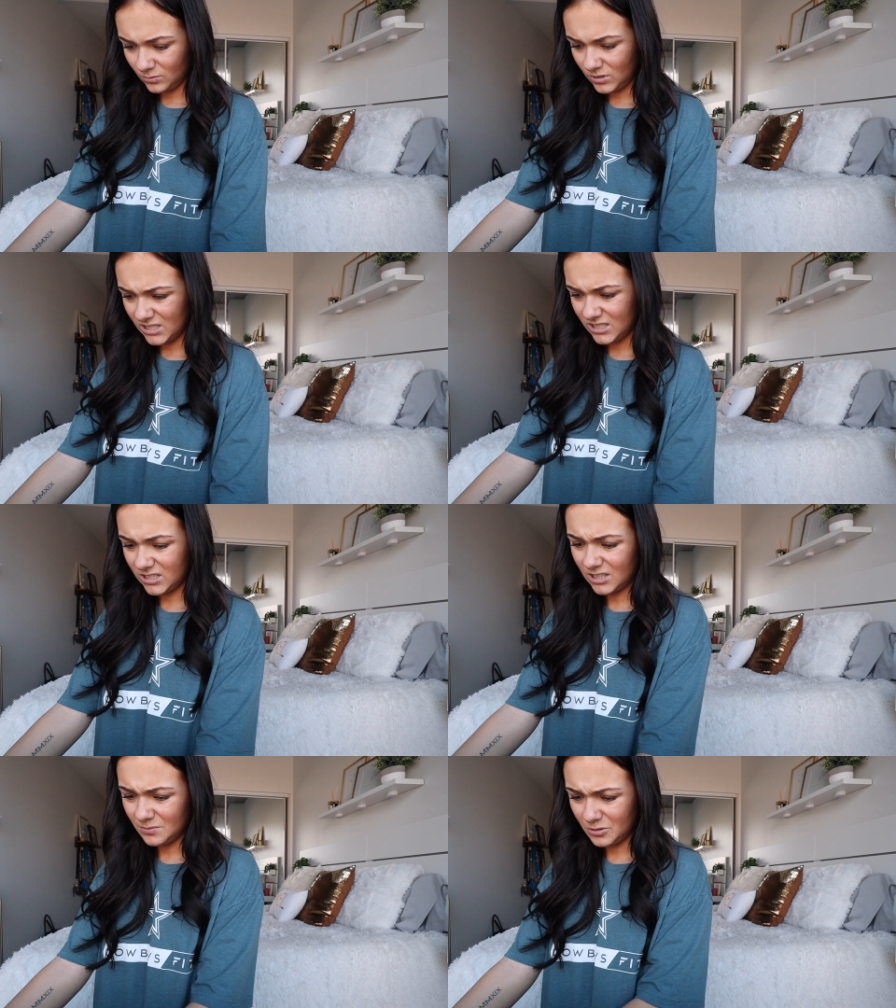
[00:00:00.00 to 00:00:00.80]
What
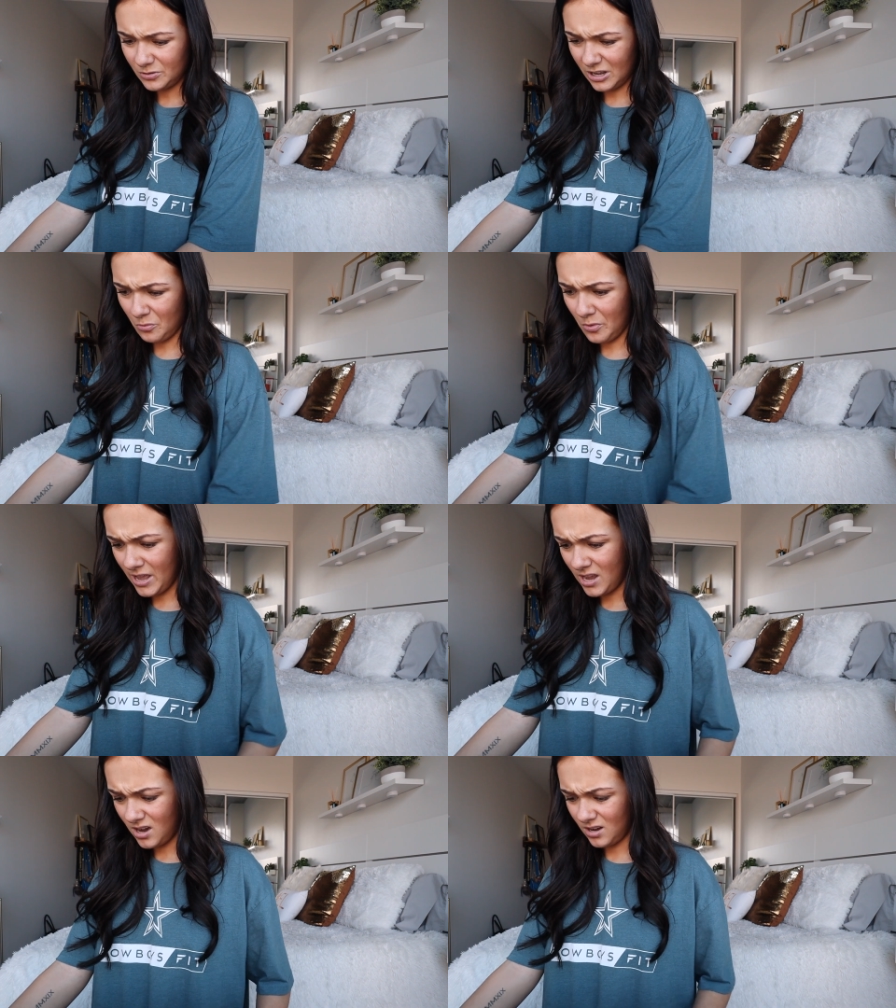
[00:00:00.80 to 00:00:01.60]
top do I
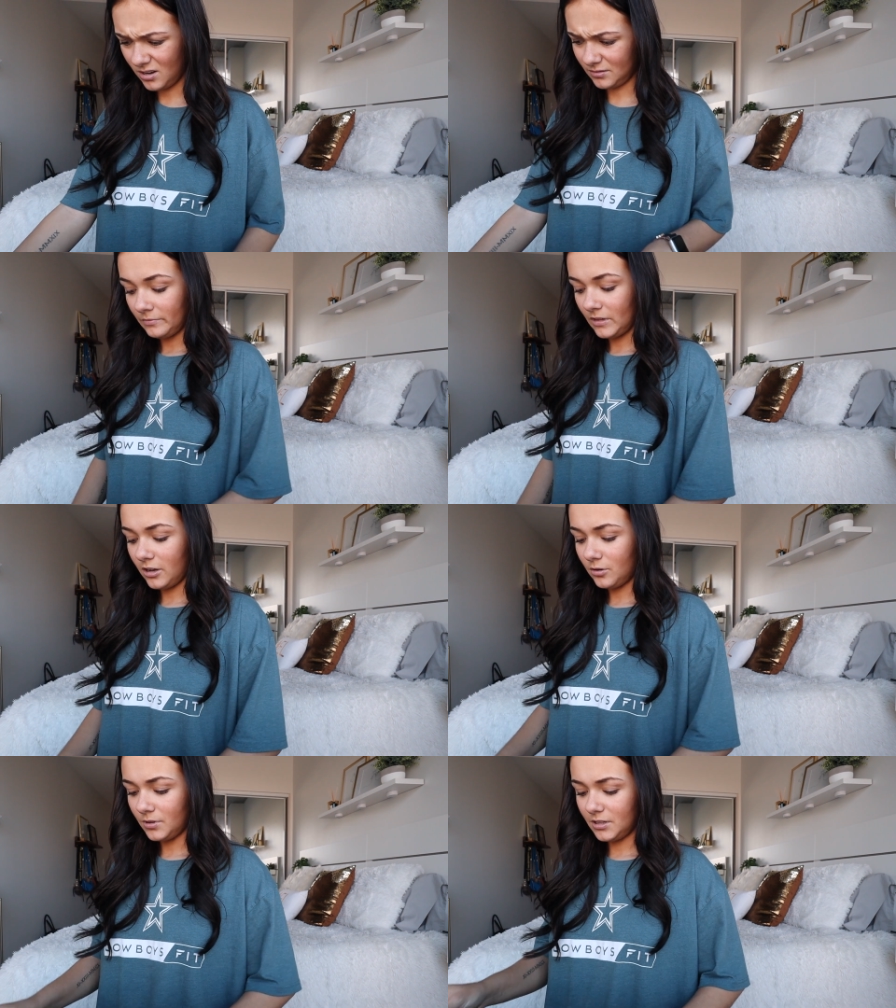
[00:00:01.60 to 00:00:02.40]
wear? I
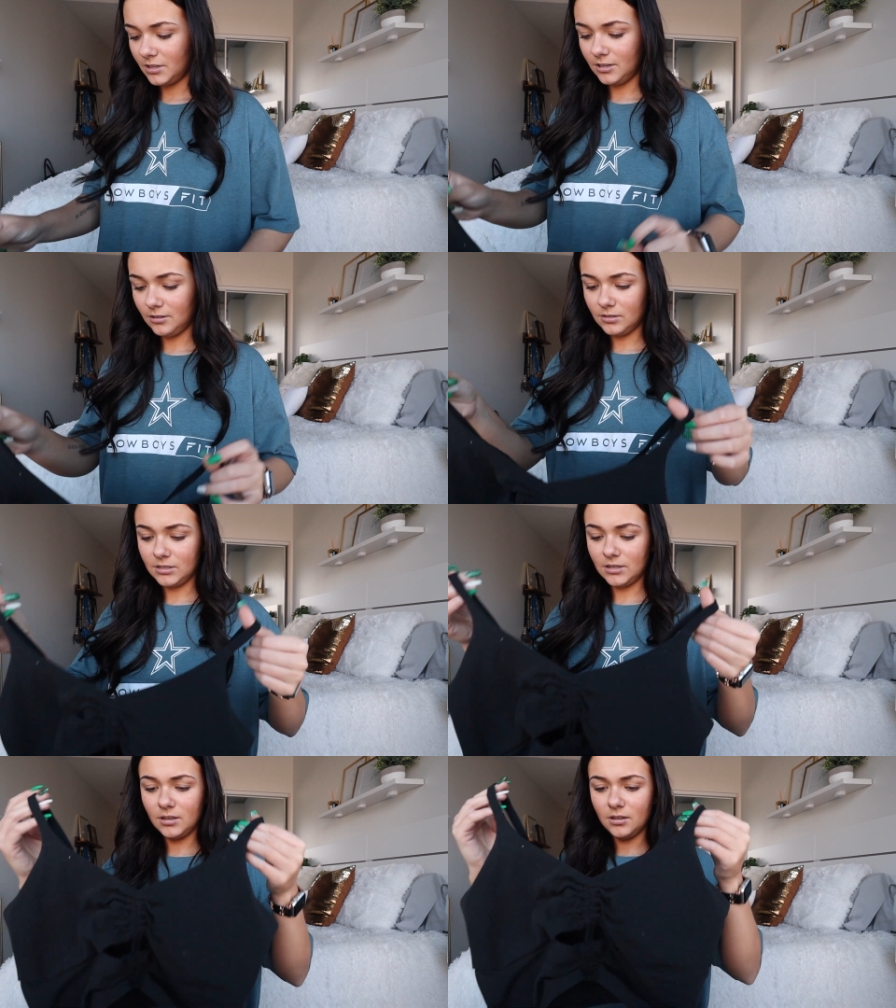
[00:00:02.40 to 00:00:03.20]
could wear the
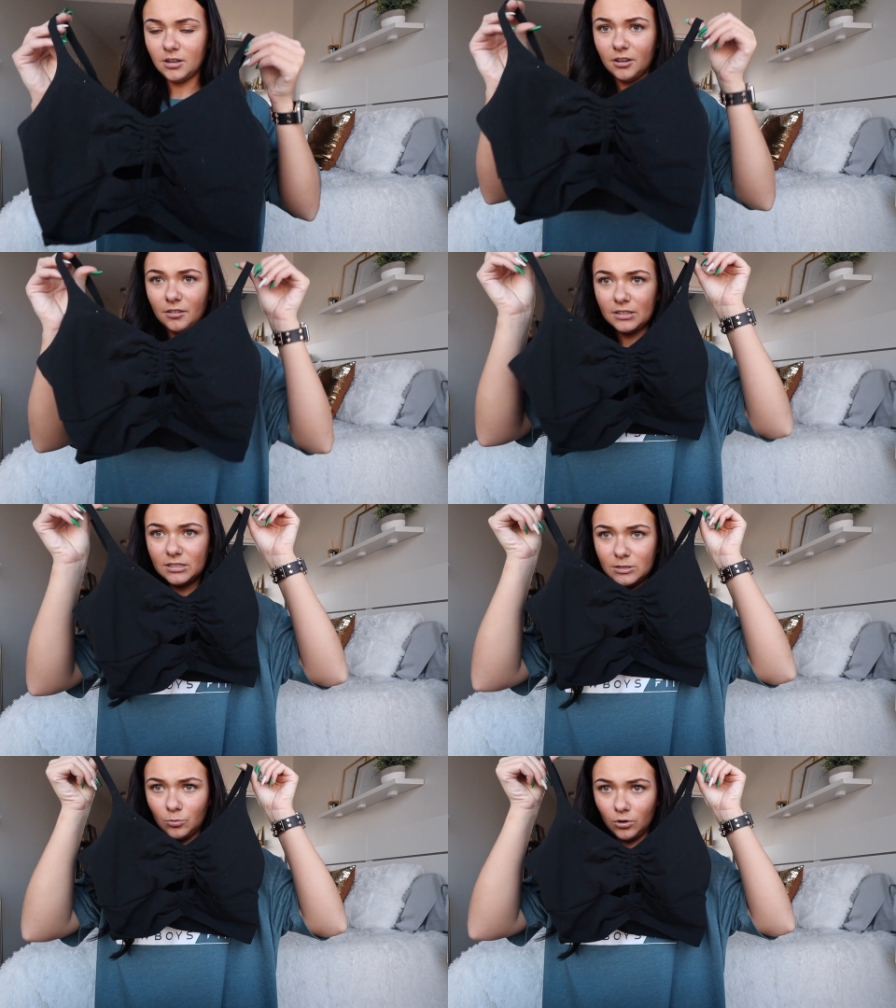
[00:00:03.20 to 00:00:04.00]
cutesy, you know, this
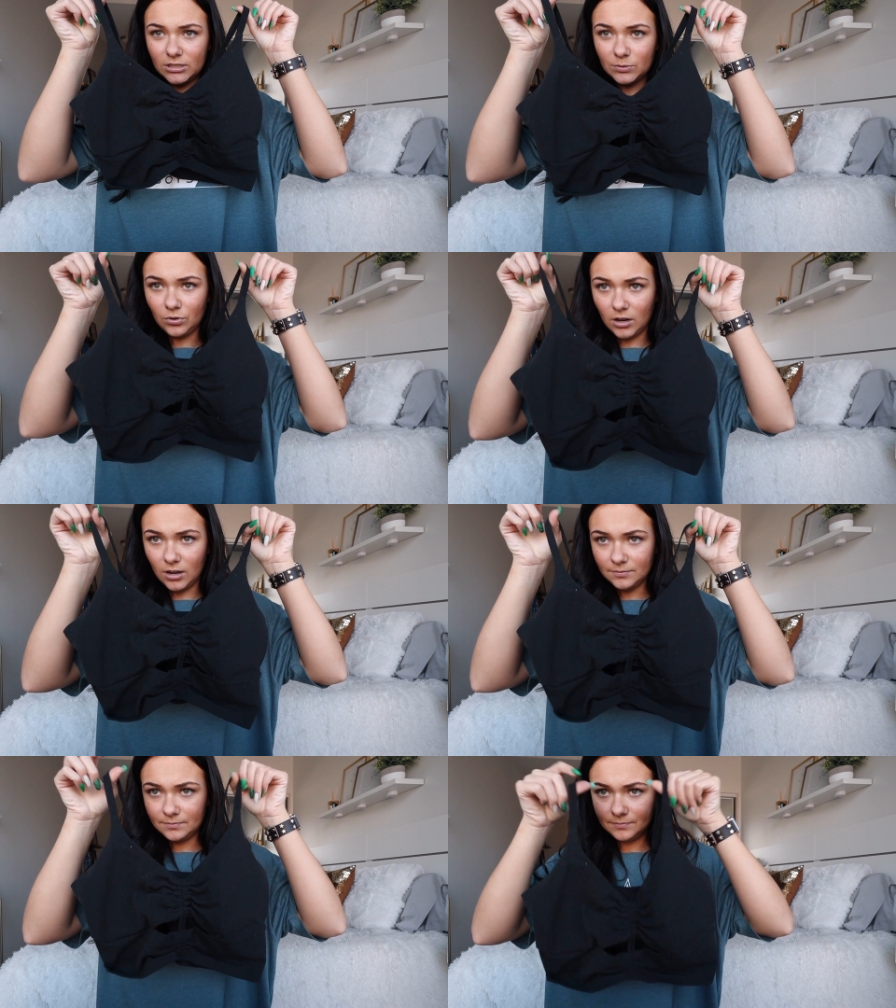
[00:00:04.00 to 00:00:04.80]
sports bra